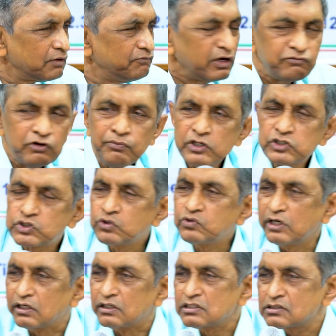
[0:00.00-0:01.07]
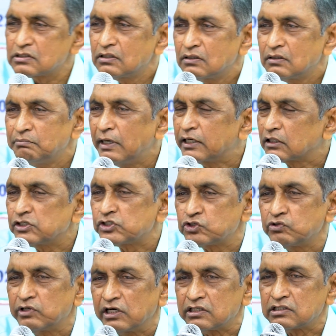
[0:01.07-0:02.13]
When we were students, medical
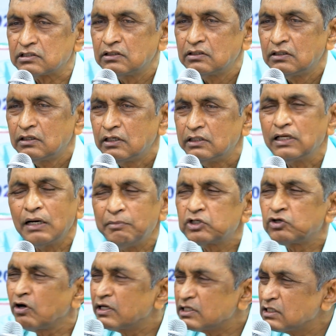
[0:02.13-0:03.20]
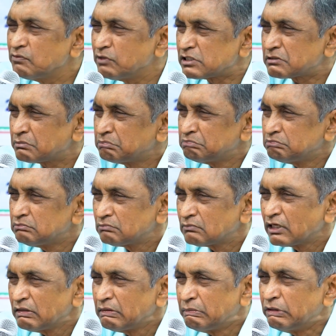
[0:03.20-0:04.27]
students, dermatology was
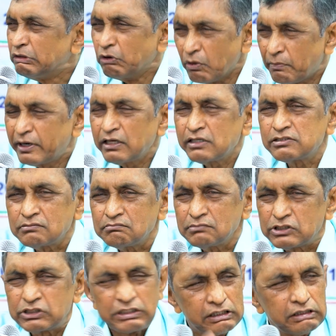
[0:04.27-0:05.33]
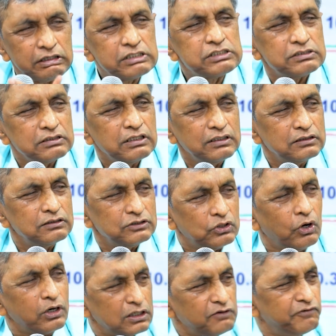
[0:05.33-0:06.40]
nobody's serious
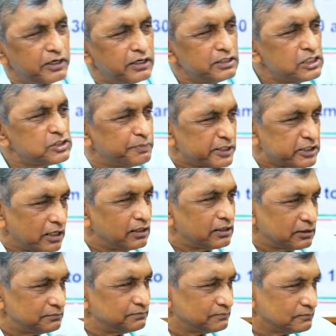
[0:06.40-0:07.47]
thought of it as a specialty.